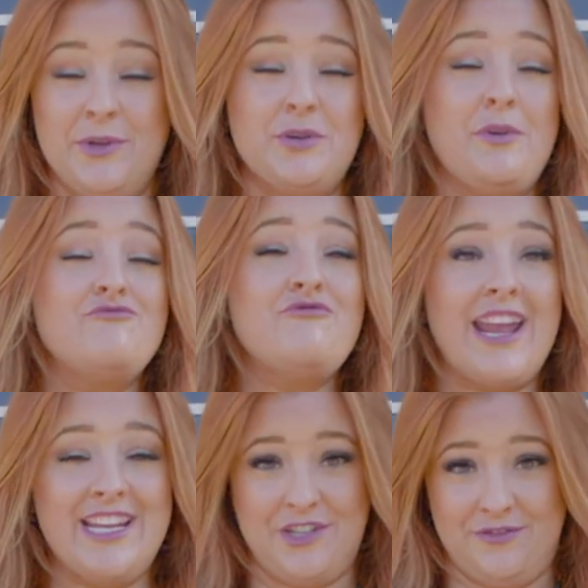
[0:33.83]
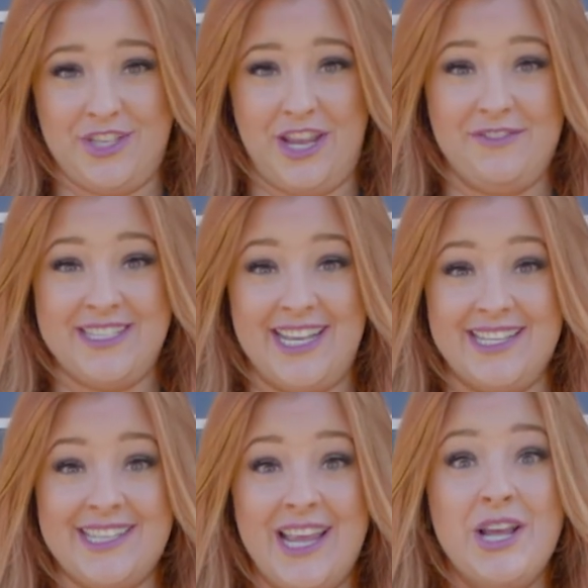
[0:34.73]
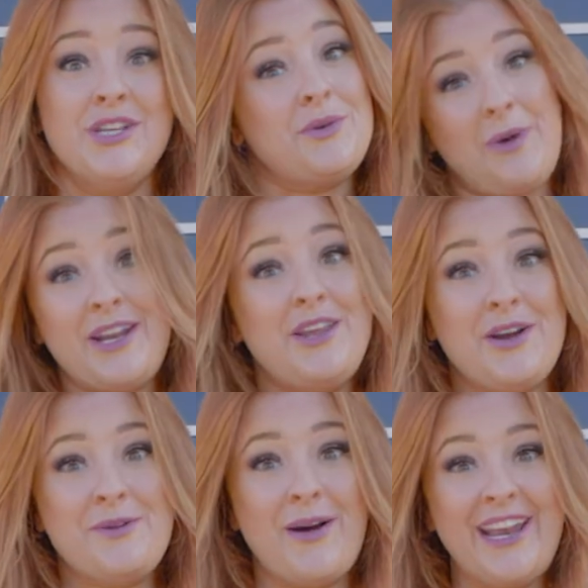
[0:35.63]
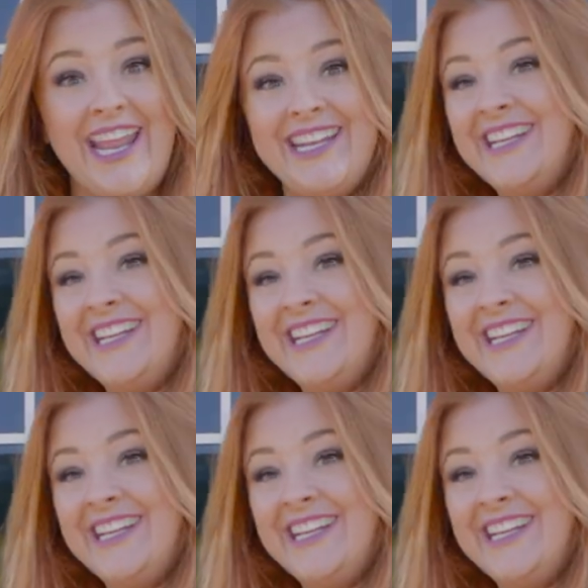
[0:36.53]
We do a range of services. So why don't you come on in?